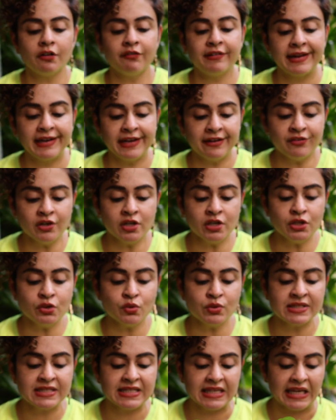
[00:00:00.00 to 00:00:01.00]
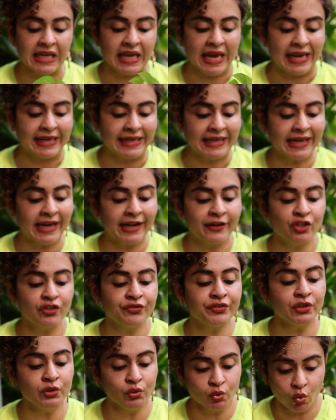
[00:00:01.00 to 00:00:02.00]
whenever you see any kind of
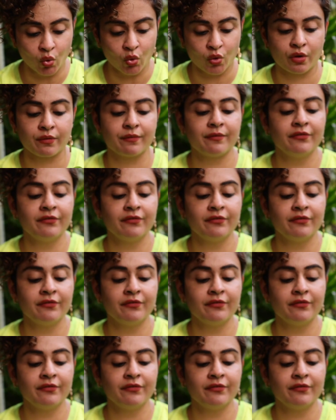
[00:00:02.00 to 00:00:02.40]
a node,